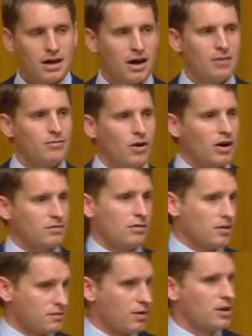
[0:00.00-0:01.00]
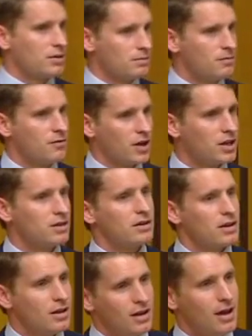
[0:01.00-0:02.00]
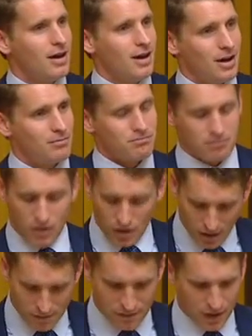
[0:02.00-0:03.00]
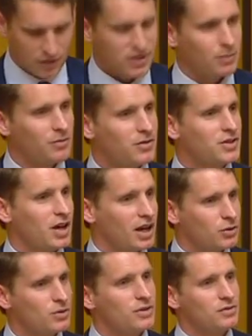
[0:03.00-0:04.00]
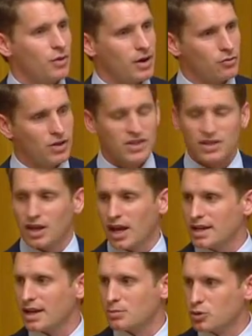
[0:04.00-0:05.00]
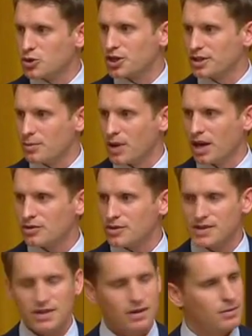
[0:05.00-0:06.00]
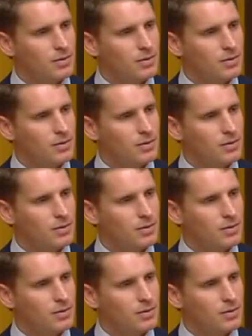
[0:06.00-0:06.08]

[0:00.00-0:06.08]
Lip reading: I find him funny. I've found some of his cartoons very risque and pushing the boundaries,